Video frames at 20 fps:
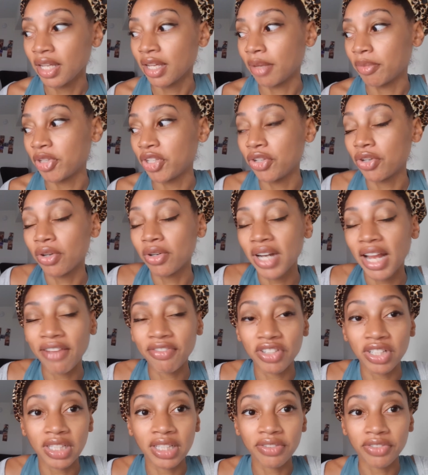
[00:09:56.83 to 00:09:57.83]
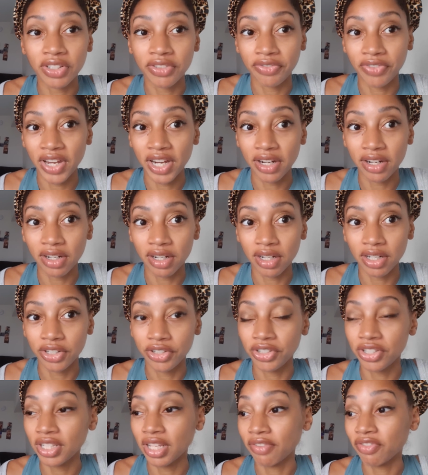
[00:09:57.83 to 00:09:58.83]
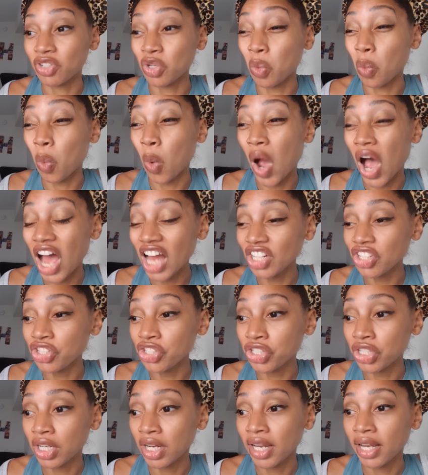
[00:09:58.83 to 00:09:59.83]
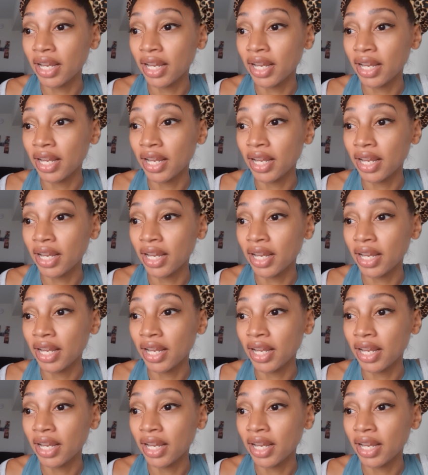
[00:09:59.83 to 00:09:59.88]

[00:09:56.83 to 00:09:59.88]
I mean, you don't have to lift a finger, you just have to watch.